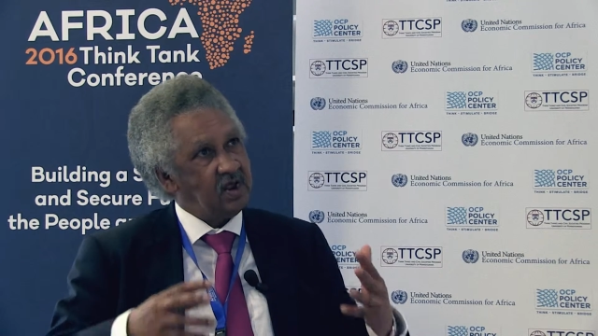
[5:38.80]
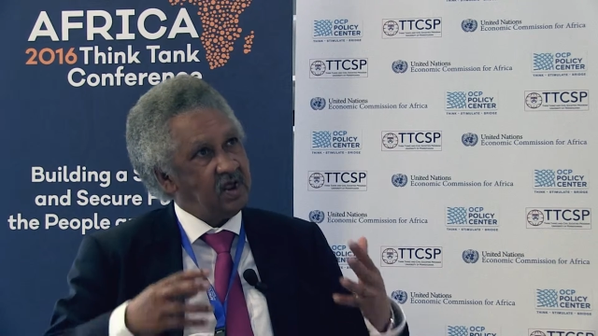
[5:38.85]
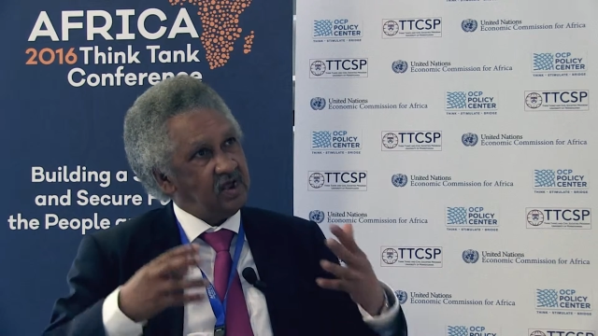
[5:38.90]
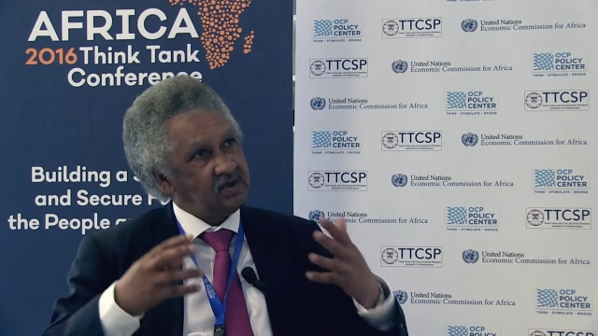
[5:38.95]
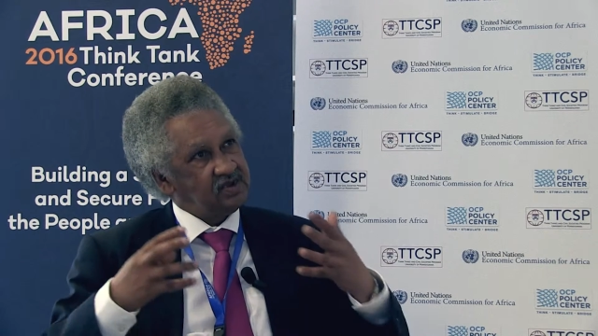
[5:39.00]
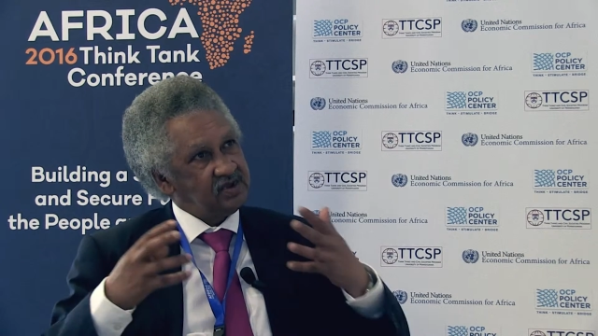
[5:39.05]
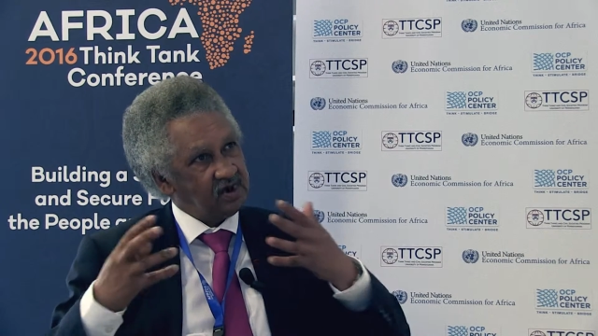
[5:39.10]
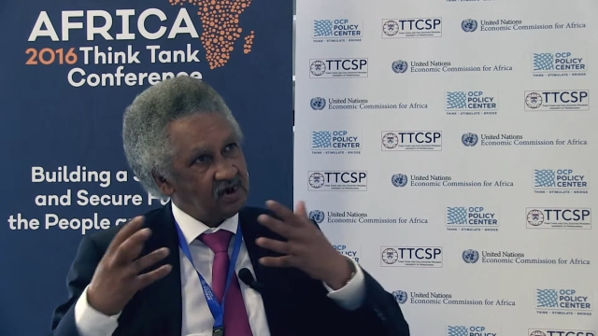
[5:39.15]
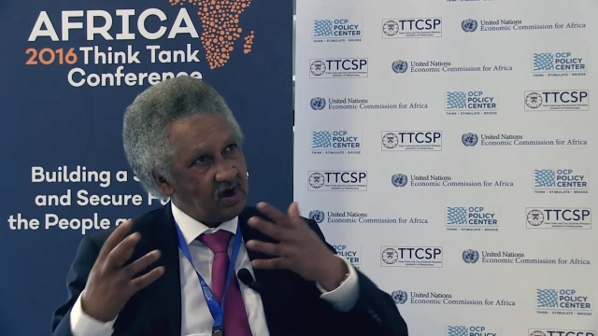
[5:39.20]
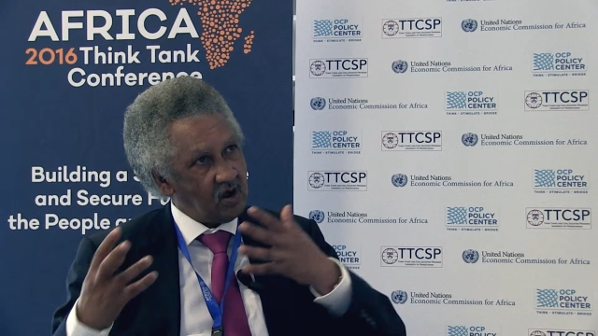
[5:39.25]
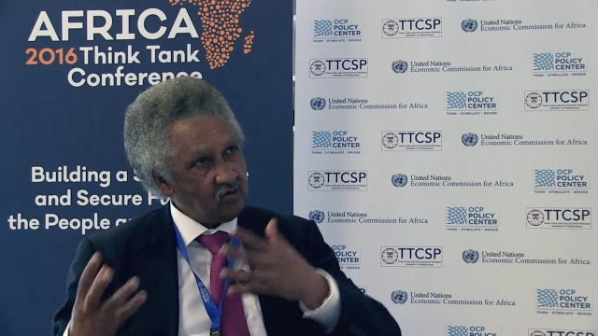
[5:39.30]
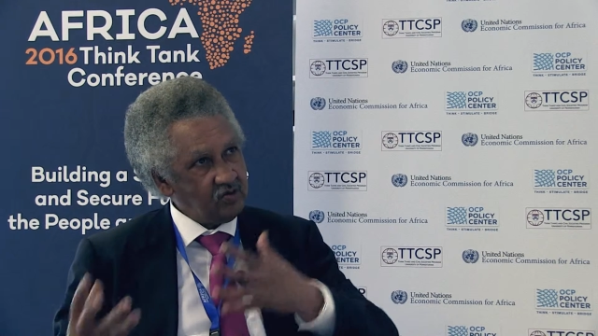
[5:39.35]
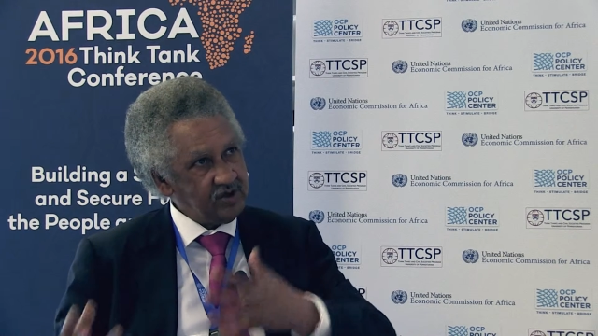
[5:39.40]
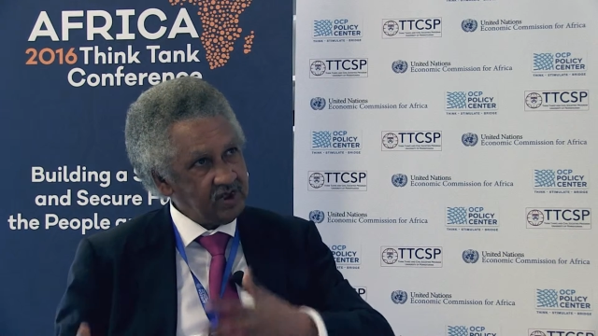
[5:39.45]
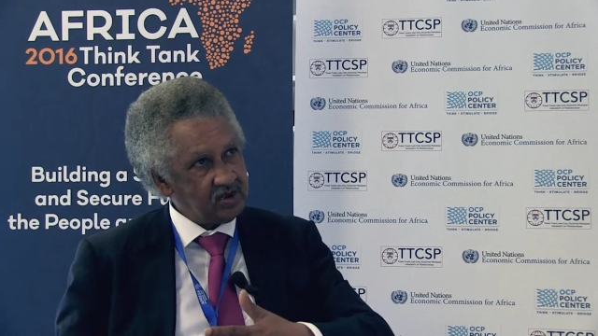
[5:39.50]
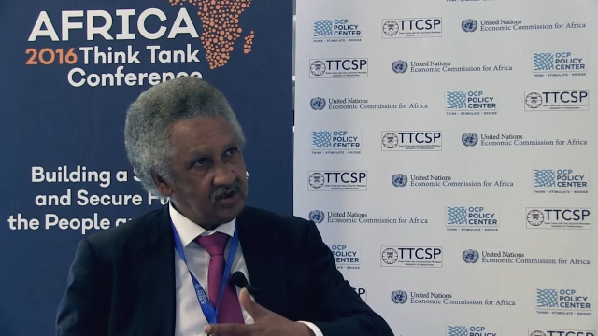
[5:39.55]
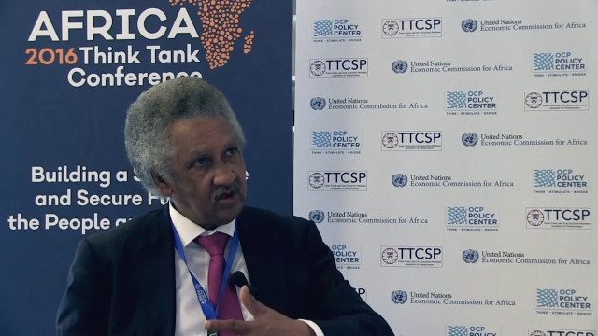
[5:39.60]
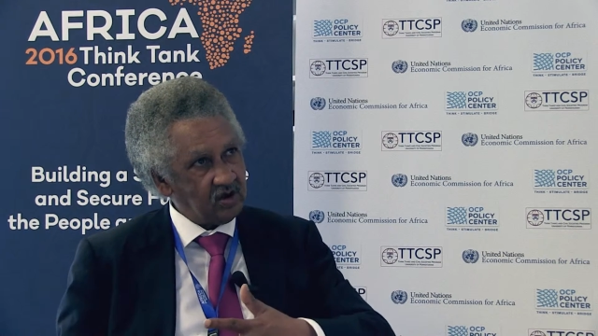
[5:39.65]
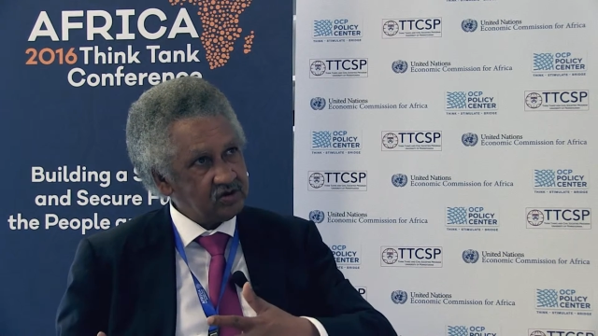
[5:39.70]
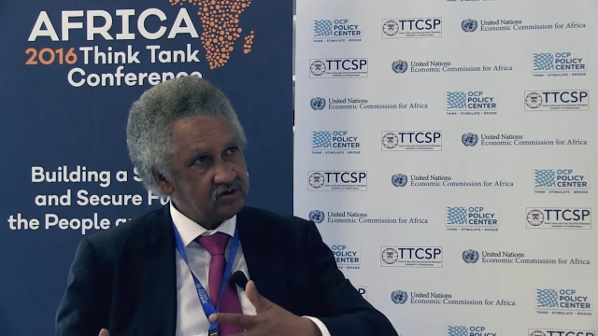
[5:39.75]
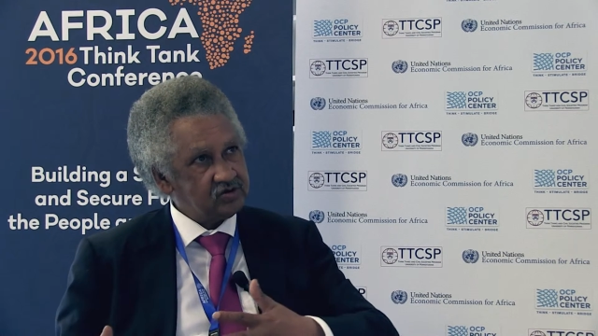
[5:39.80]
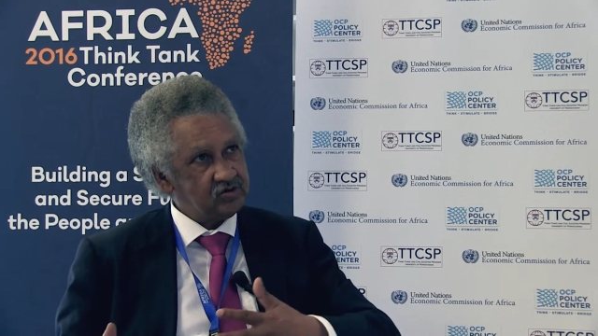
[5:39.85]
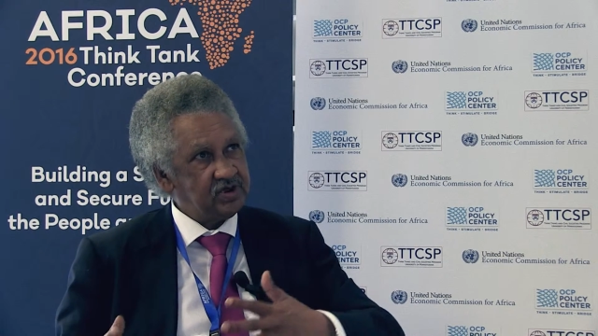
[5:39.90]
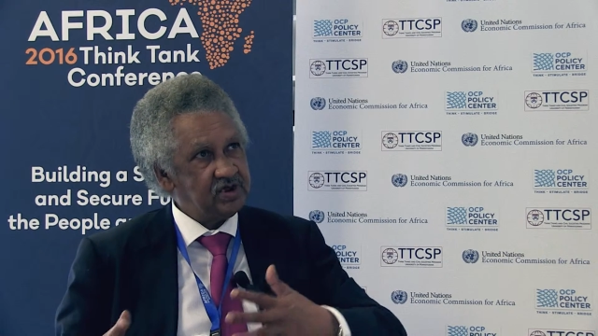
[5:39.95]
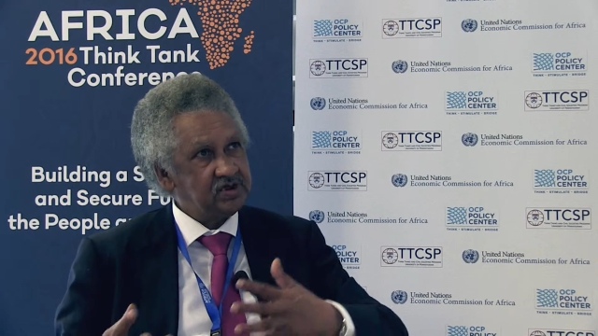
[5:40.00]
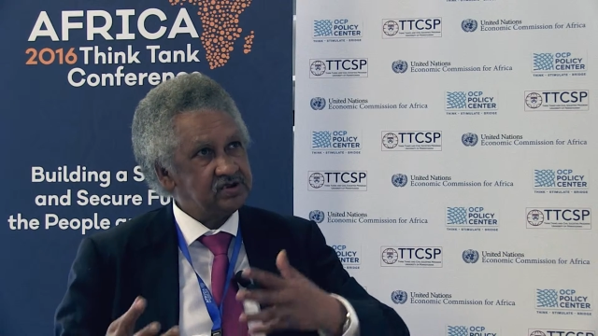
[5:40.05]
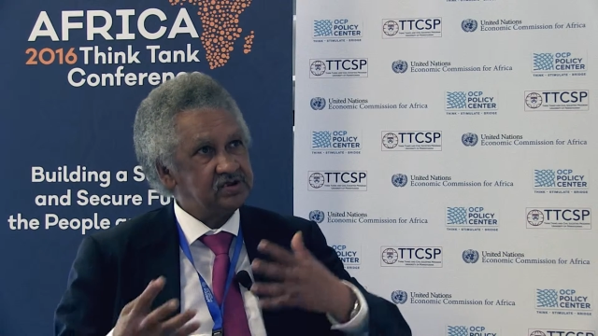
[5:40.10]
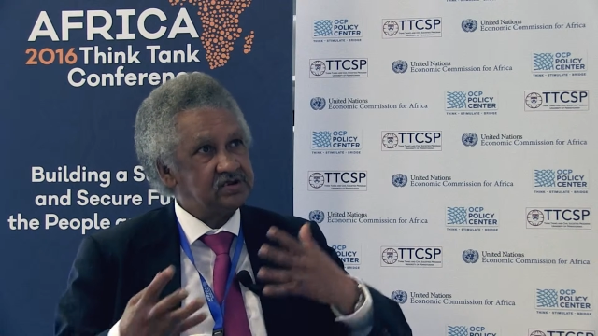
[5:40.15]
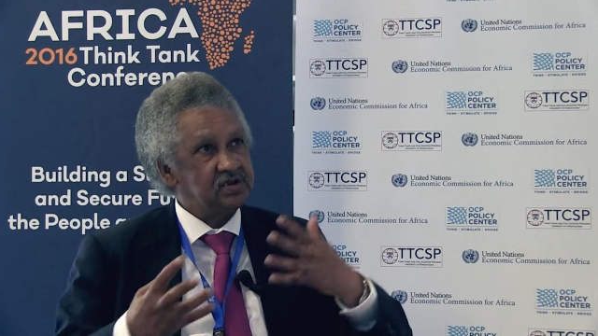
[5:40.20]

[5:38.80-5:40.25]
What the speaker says: There are weak countries,